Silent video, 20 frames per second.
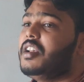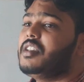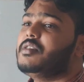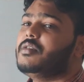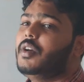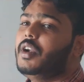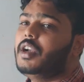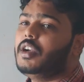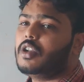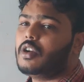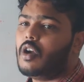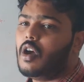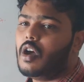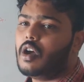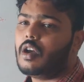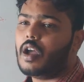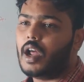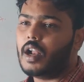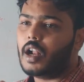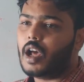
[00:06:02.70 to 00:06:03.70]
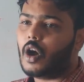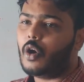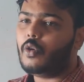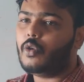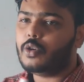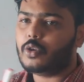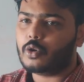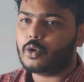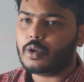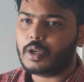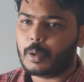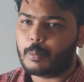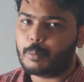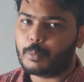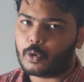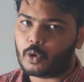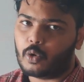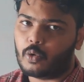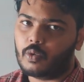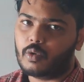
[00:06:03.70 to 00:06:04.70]
what is went wrong and how to
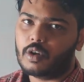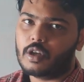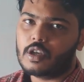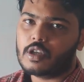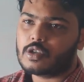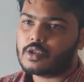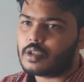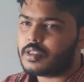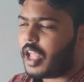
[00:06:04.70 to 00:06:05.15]
improve.